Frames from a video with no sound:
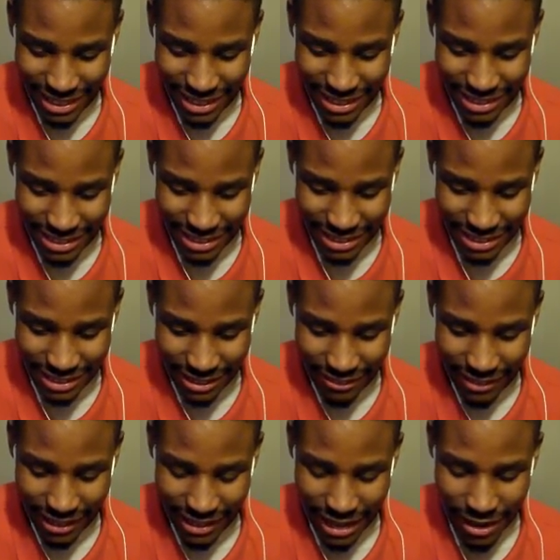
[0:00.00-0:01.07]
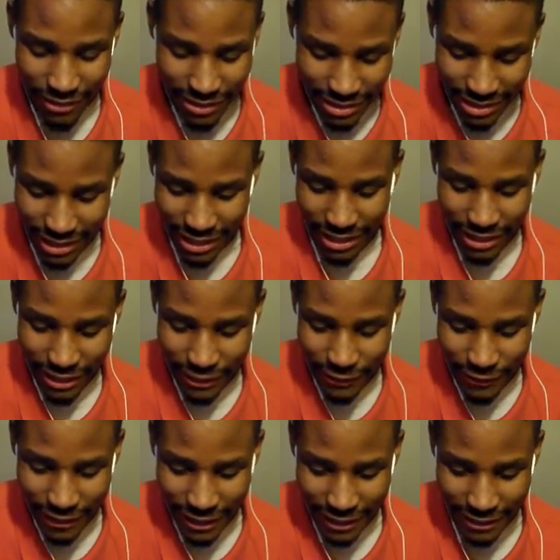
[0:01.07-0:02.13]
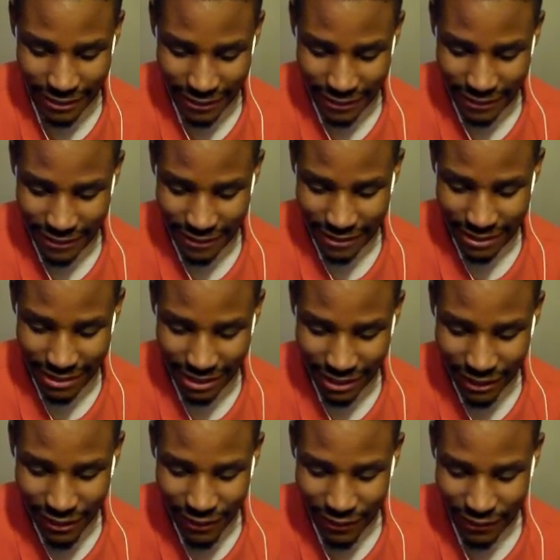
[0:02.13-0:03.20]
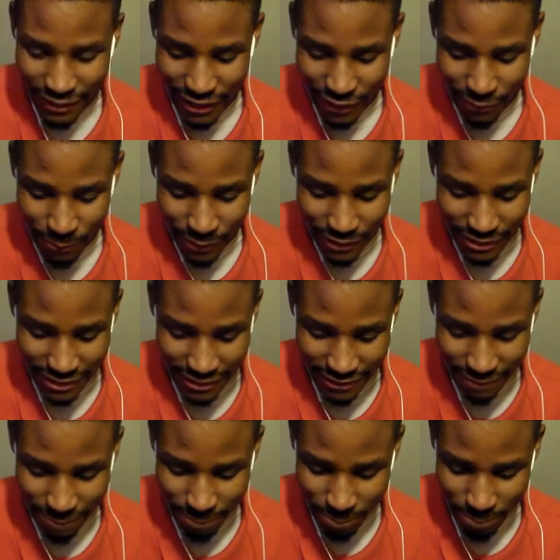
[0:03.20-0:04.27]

Jesus. Okay, now he's dead. Thank you, God, Tinks. Lord have mercy.